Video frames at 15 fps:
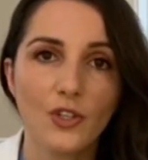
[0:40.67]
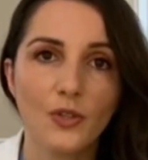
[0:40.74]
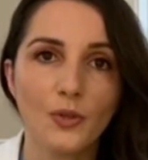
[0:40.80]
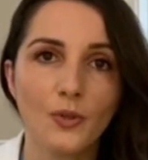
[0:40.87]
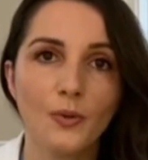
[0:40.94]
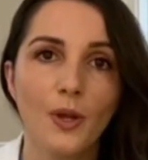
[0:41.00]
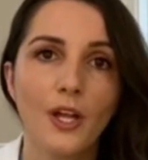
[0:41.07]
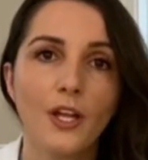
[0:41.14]

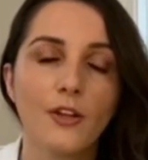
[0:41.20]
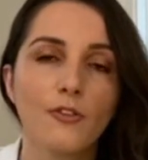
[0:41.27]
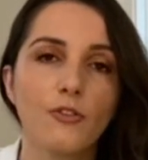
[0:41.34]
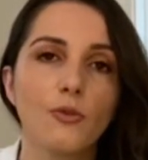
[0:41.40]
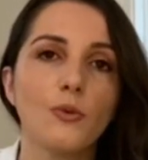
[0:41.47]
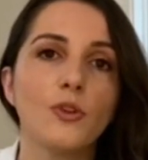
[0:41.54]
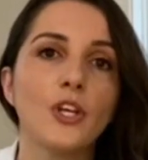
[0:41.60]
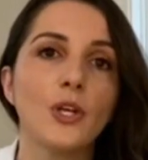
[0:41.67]
you
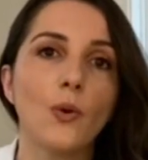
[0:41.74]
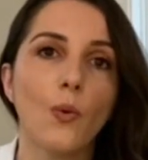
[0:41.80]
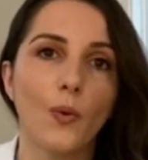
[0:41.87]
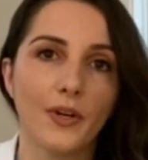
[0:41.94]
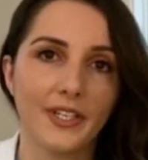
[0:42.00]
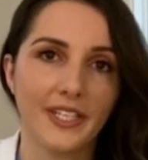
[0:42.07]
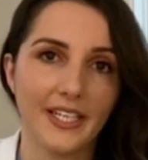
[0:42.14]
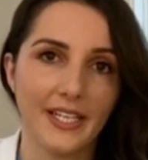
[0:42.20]
to the
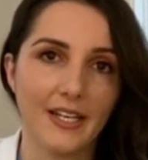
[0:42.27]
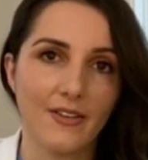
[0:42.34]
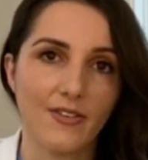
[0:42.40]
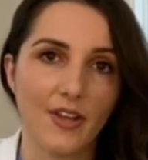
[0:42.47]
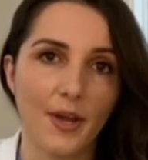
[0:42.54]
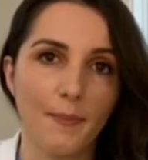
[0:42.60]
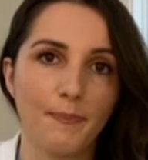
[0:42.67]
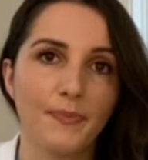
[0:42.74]

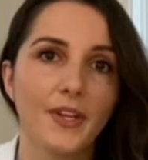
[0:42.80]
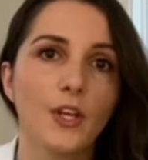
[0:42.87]
organism.